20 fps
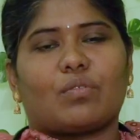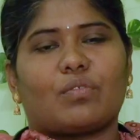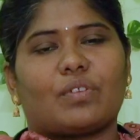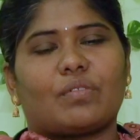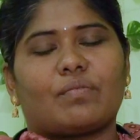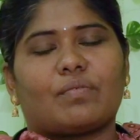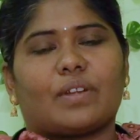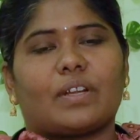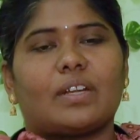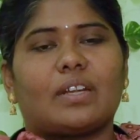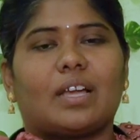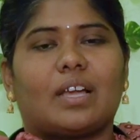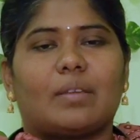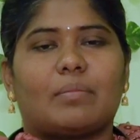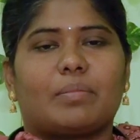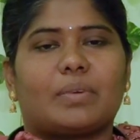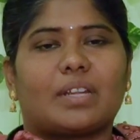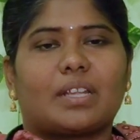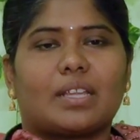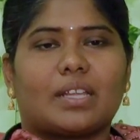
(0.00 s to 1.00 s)
often find
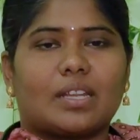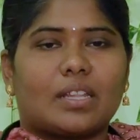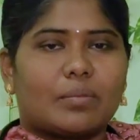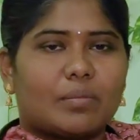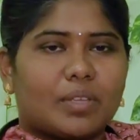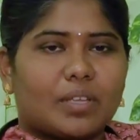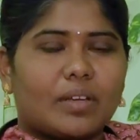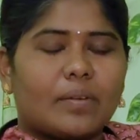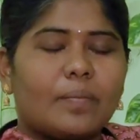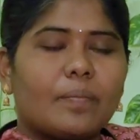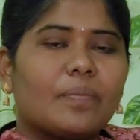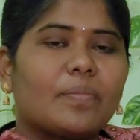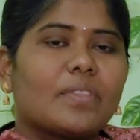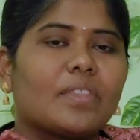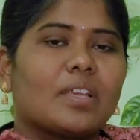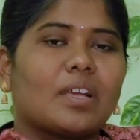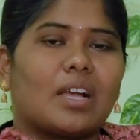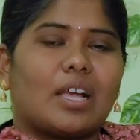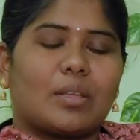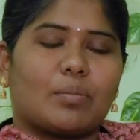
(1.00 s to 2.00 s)
hyperkalemia,
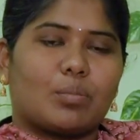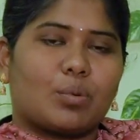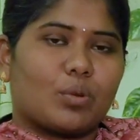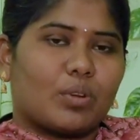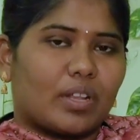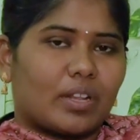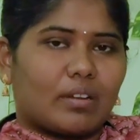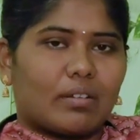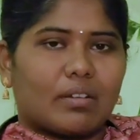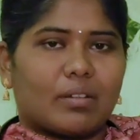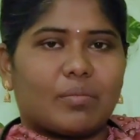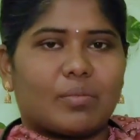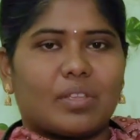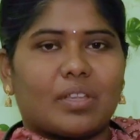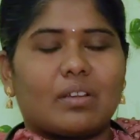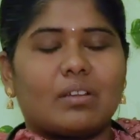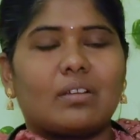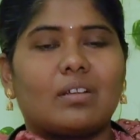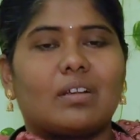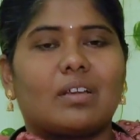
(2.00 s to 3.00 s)

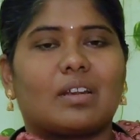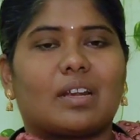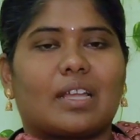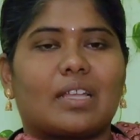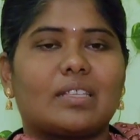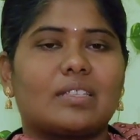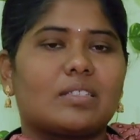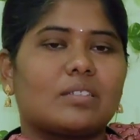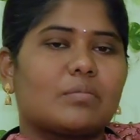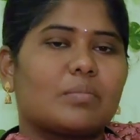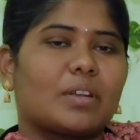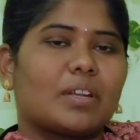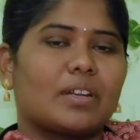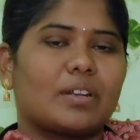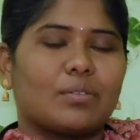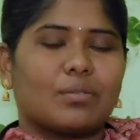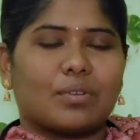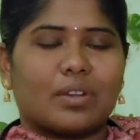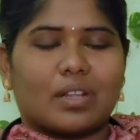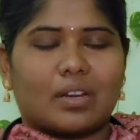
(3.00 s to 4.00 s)
hyponatremia, raised
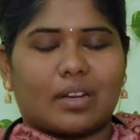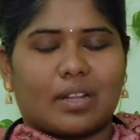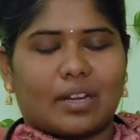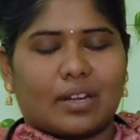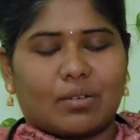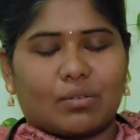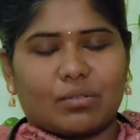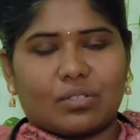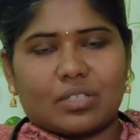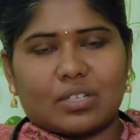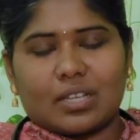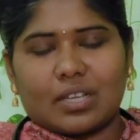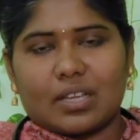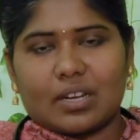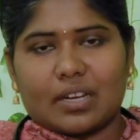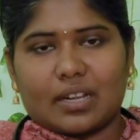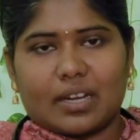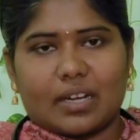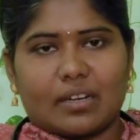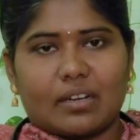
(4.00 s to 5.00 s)
blood urea nitrogen
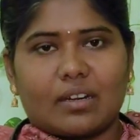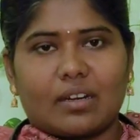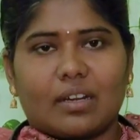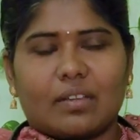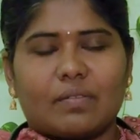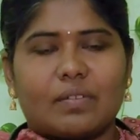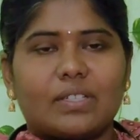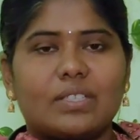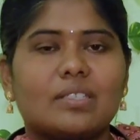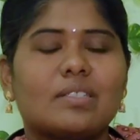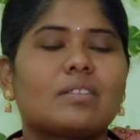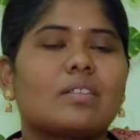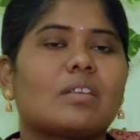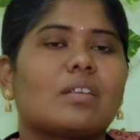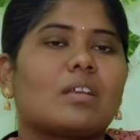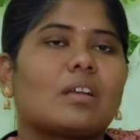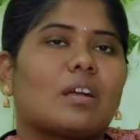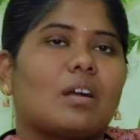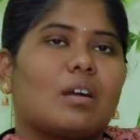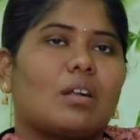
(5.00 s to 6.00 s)
and creatinine levels,
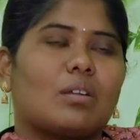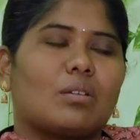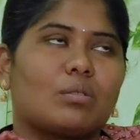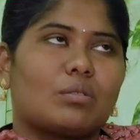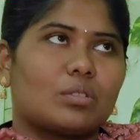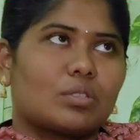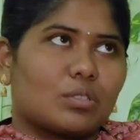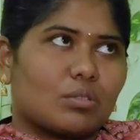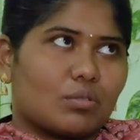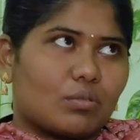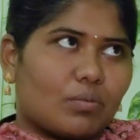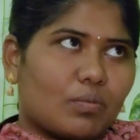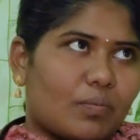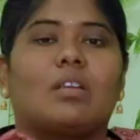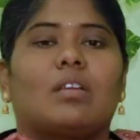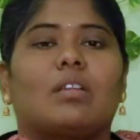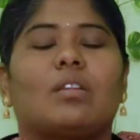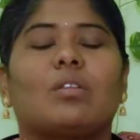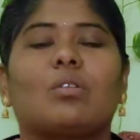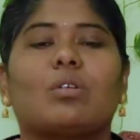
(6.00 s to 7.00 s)
and also
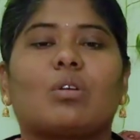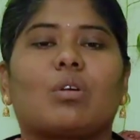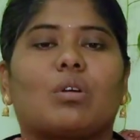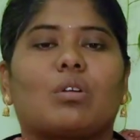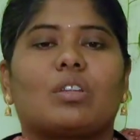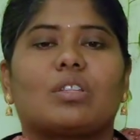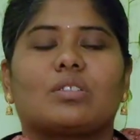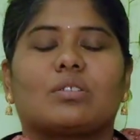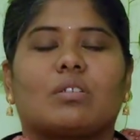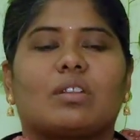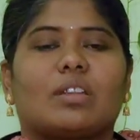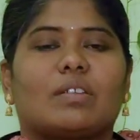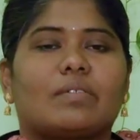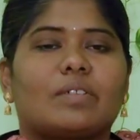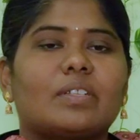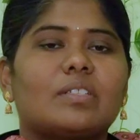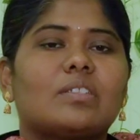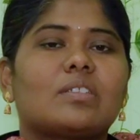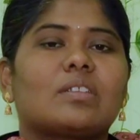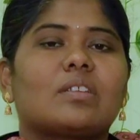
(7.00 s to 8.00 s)
low cortisol
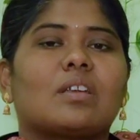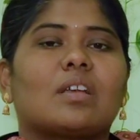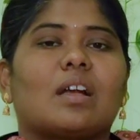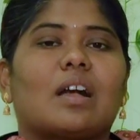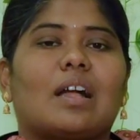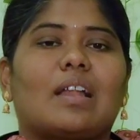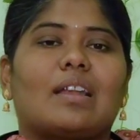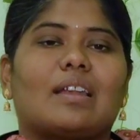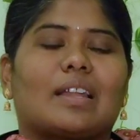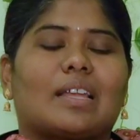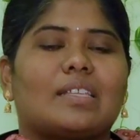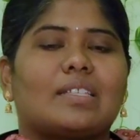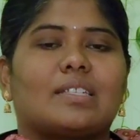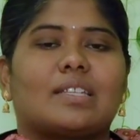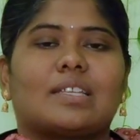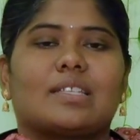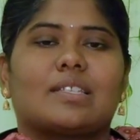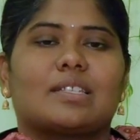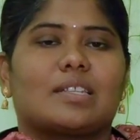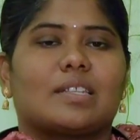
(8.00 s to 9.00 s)
levels and
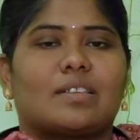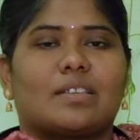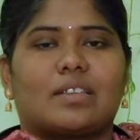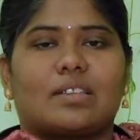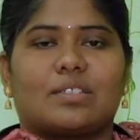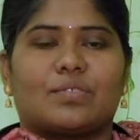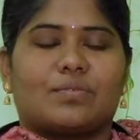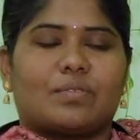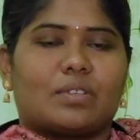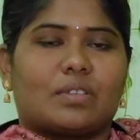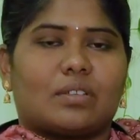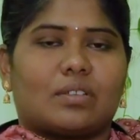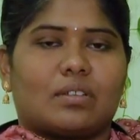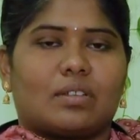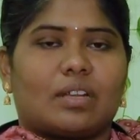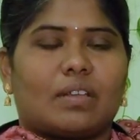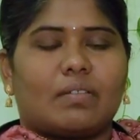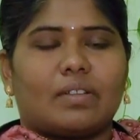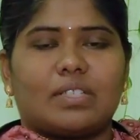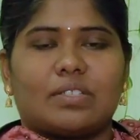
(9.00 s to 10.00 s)
raised ACTH
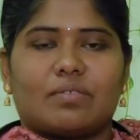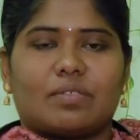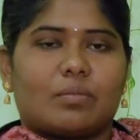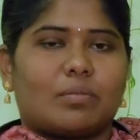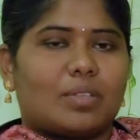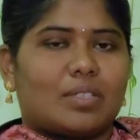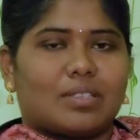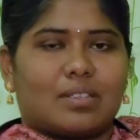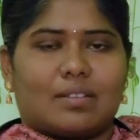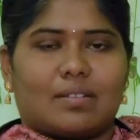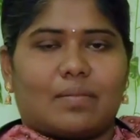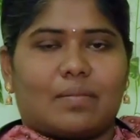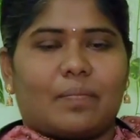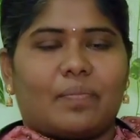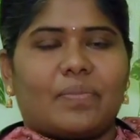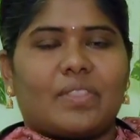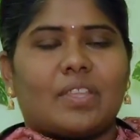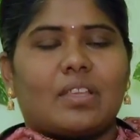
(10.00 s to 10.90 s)
levels will be seen.